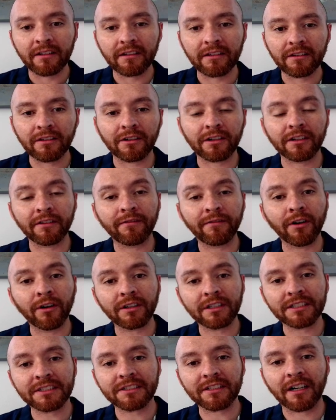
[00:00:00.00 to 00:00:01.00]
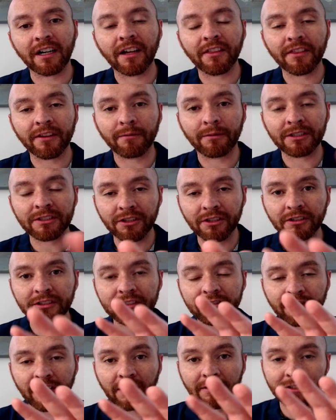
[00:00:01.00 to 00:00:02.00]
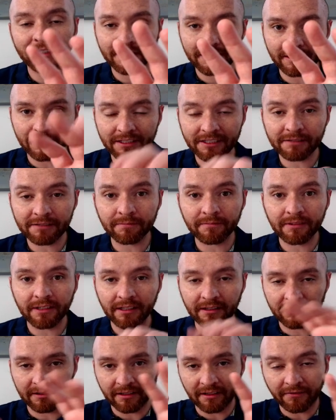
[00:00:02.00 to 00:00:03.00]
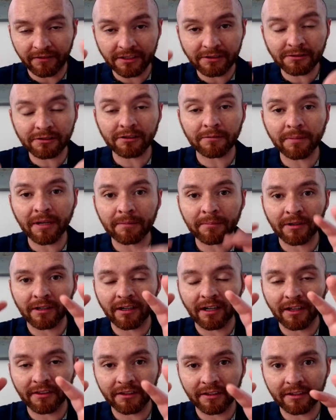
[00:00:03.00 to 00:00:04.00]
you're going to focus on the results found in this, and if this was your paper,